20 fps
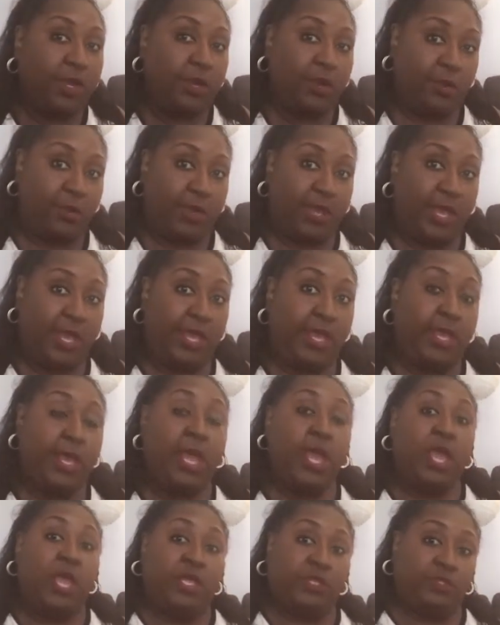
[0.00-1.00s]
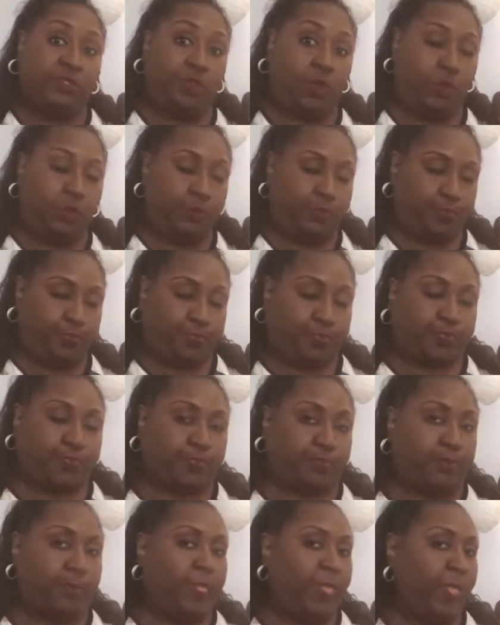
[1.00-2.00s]
Okay, so
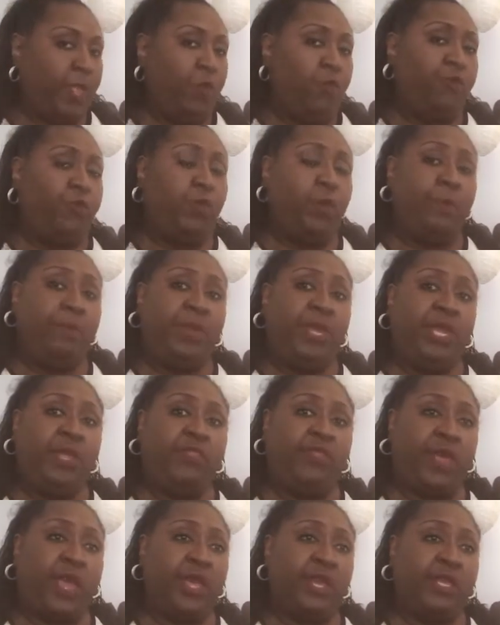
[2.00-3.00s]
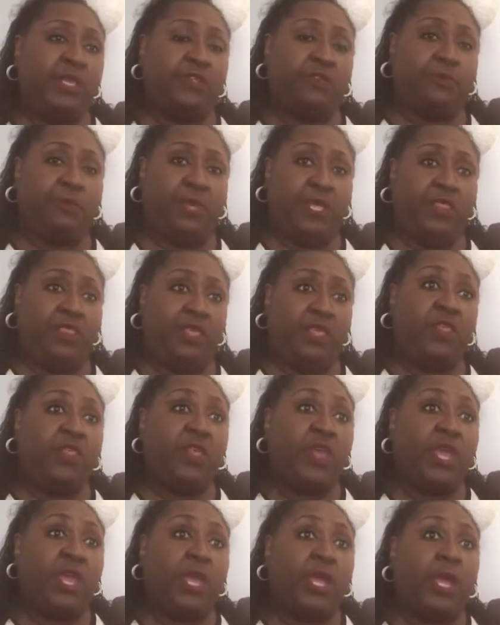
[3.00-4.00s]
for me, that has been the
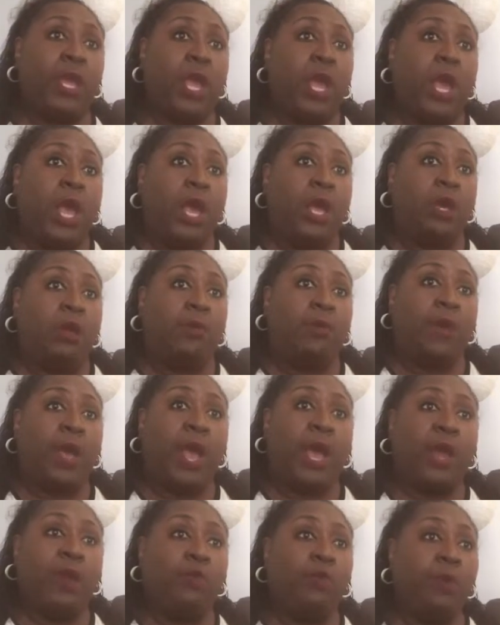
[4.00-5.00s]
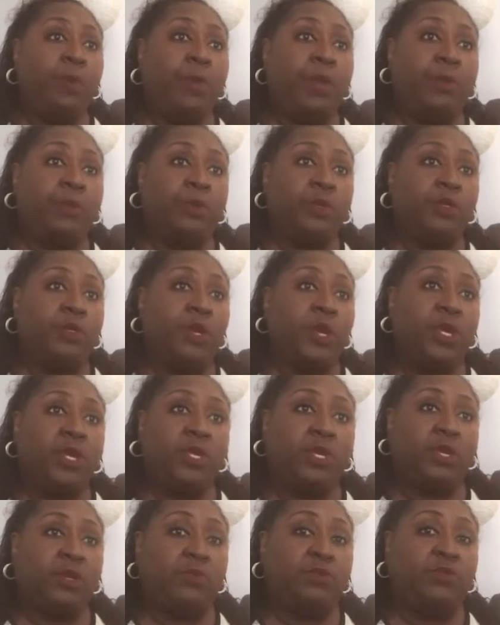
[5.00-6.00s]
thing. I remember
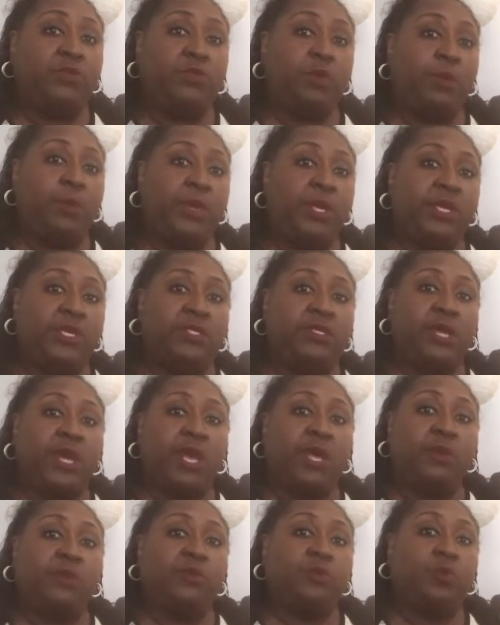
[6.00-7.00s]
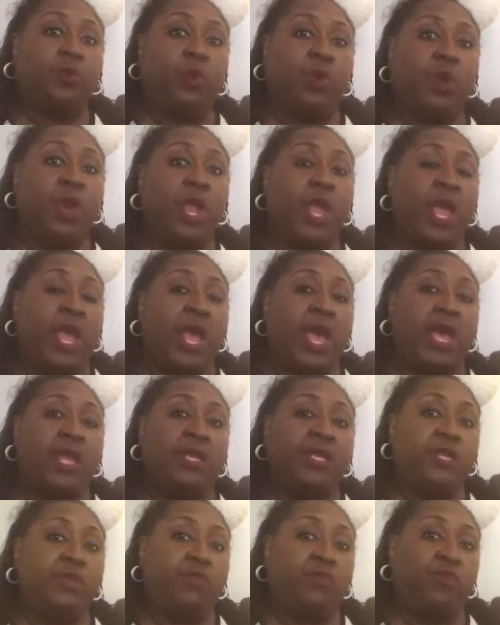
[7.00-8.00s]
so many times where I
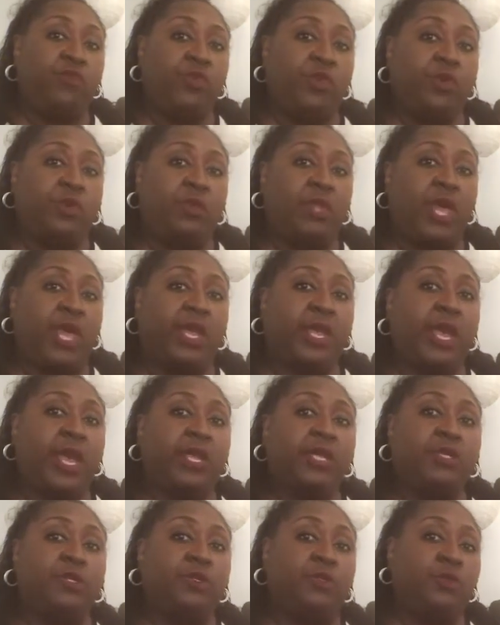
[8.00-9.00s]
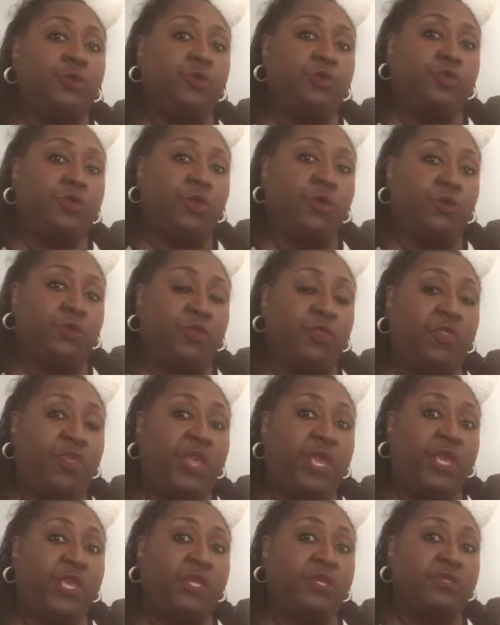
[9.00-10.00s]
didn't feel like I could do certain
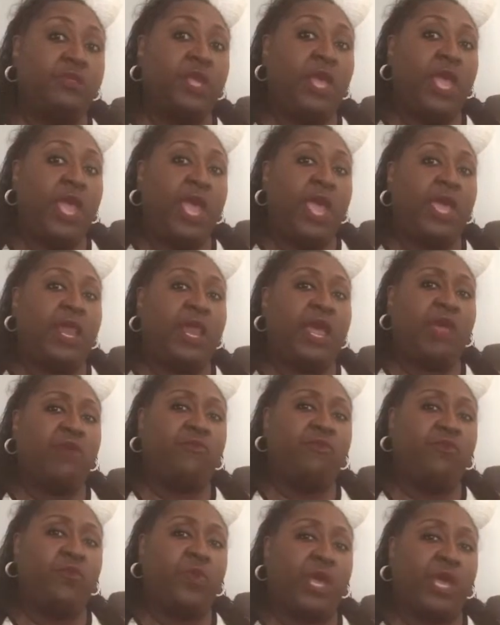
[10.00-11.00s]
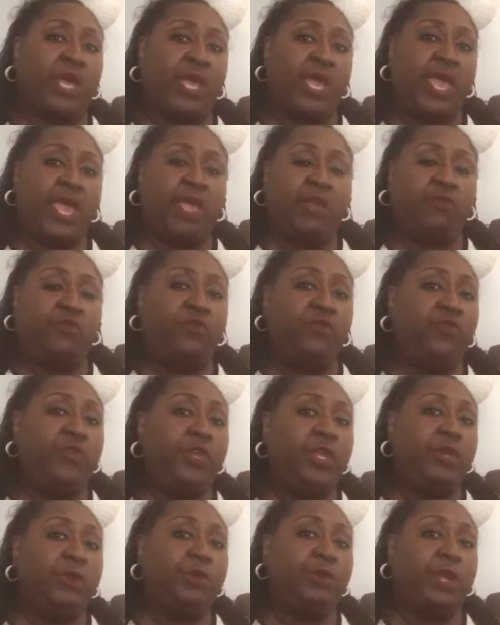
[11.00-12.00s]
things, and I had
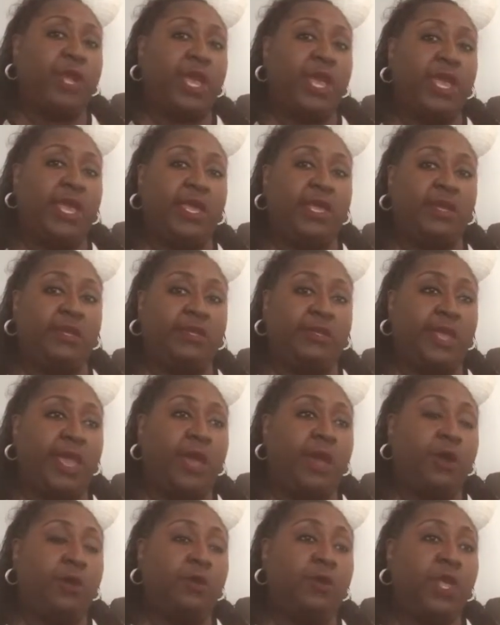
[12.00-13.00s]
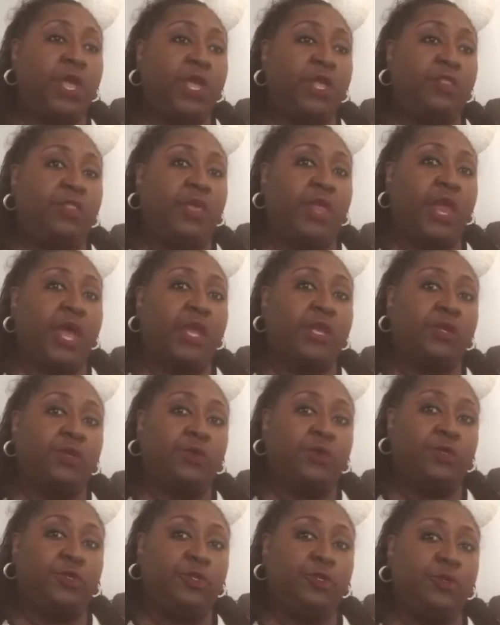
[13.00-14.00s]
fear and I had doubt that I
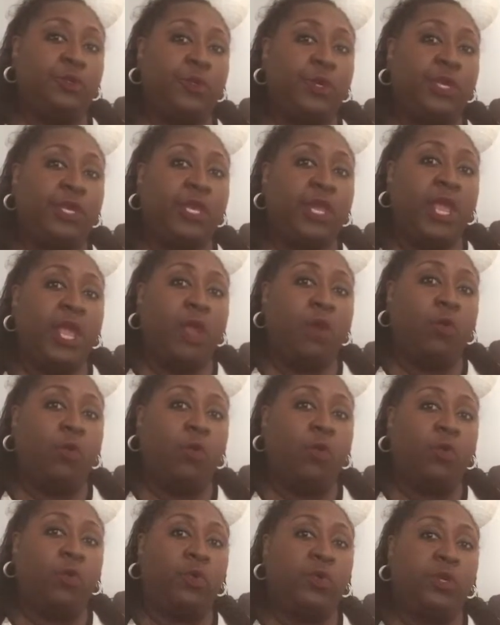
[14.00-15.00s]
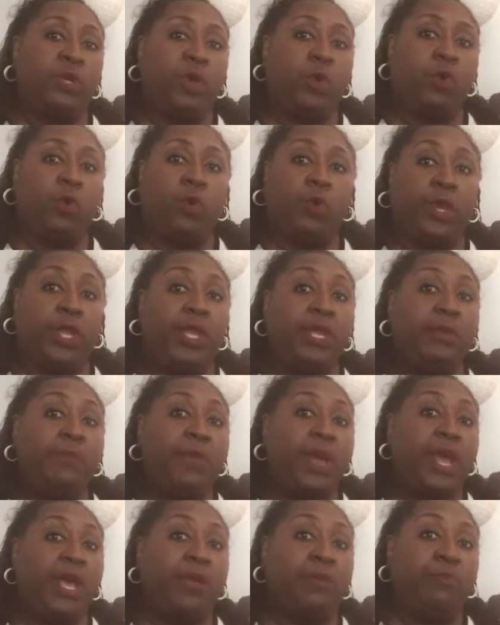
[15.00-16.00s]
could do it, or in
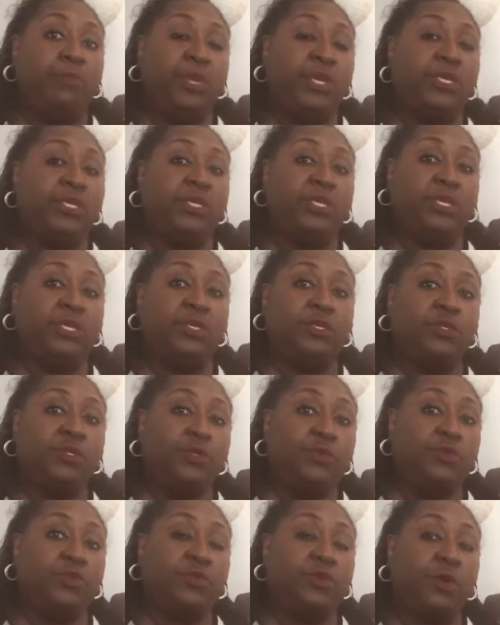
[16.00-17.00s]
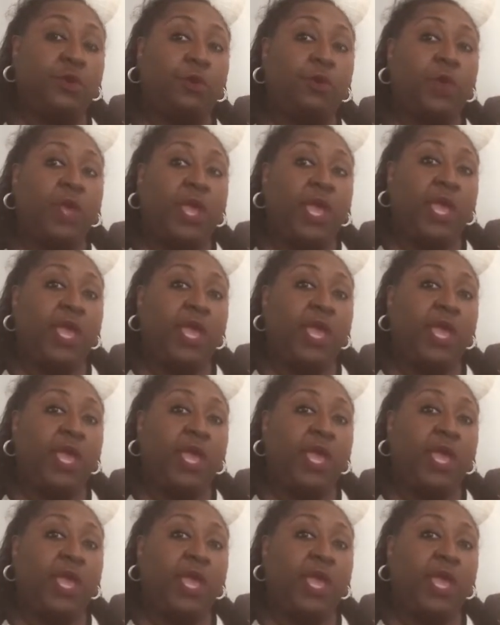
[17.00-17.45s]
my ability to do so.